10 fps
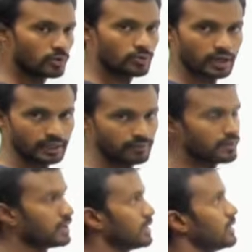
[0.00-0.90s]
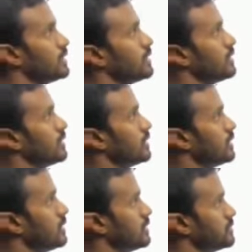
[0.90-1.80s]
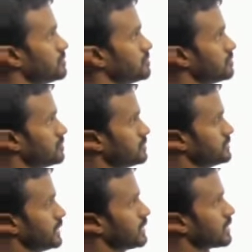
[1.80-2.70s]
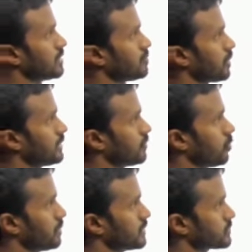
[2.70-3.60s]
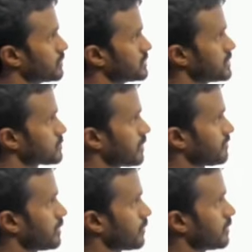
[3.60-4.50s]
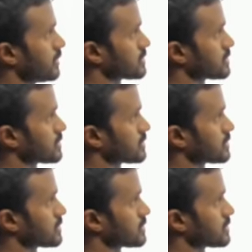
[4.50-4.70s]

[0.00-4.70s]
to write the general polynomial. So this is what we are going to